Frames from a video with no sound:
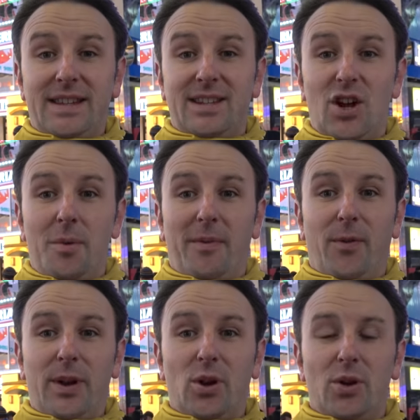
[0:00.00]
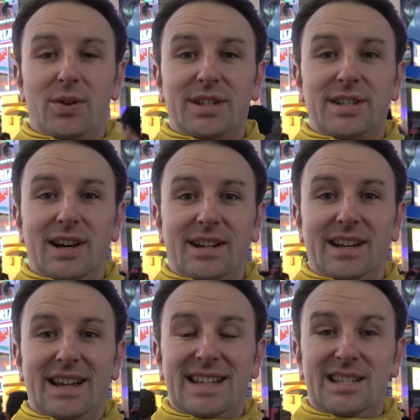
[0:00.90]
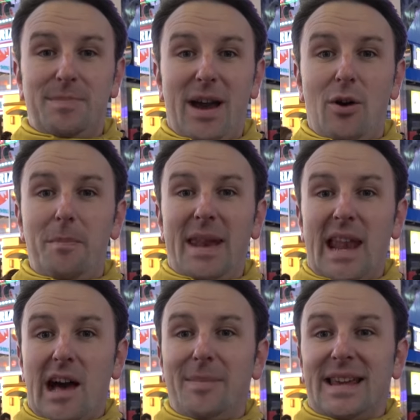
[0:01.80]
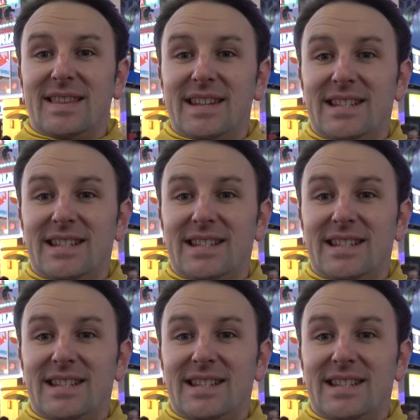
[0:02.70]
thing to know before you go to Osaka is about Minami, the